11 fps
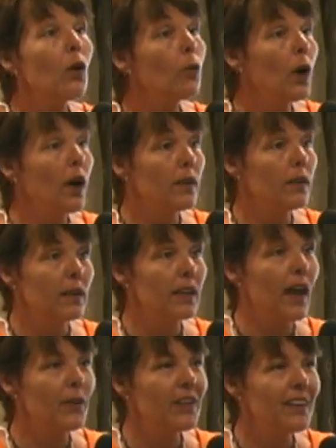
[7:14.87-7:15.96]
Well,
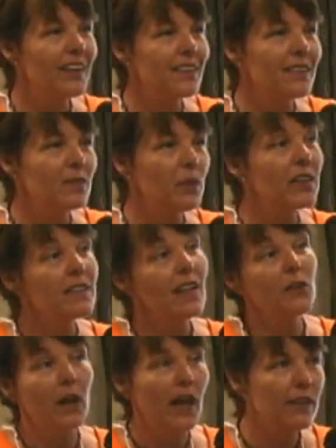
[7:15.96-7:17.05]
now it is, because now
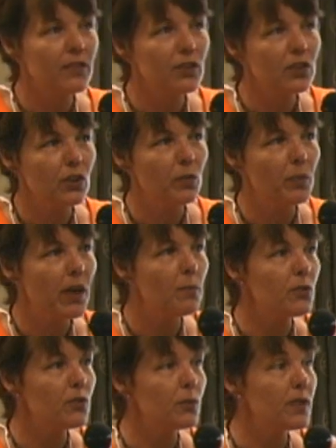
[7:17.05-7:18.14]
you have to show your
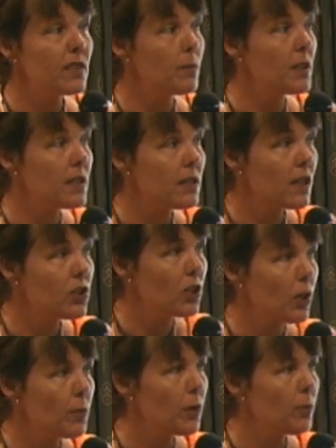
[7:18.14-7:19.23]
papers when somebody says,
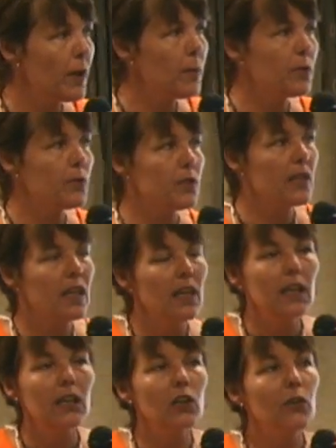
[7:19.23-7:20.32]
show me your papers.
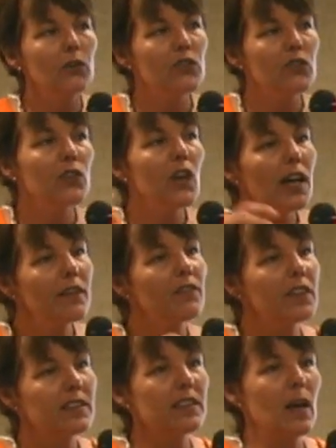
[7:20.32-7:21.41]
You know, there's a lot of
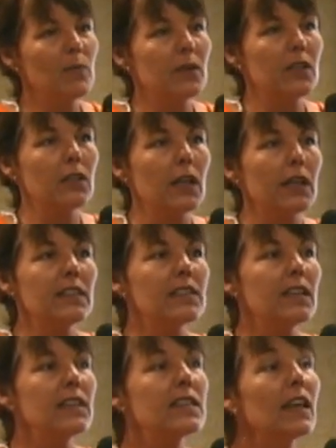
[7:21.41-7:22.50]
things happening in the United
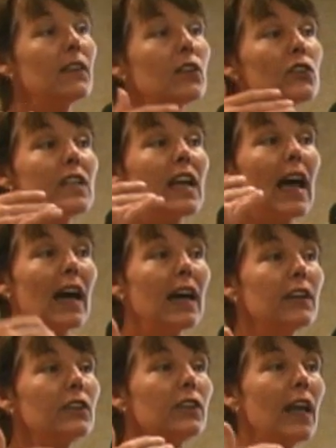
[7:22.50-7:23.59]
States, and there's an
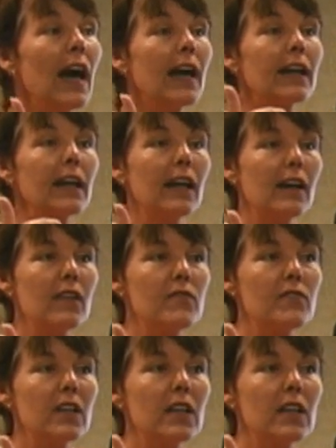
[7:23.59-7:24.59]
utter lack of